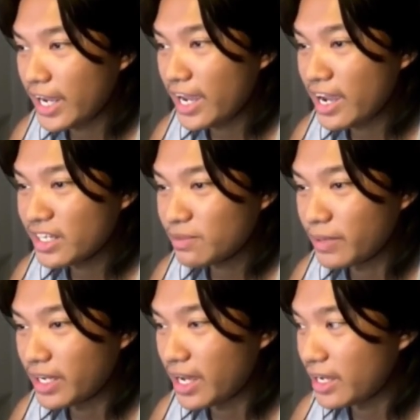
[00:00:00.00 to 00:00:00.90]
I asked
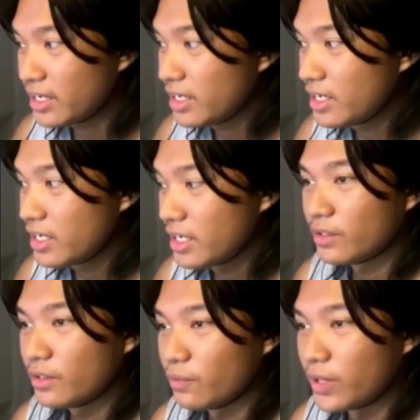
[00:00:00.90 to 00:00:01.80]
my AI
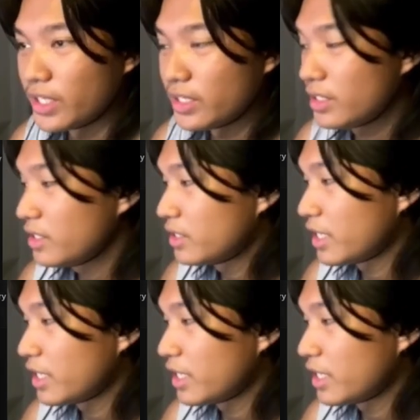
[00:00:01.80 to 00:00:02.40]
when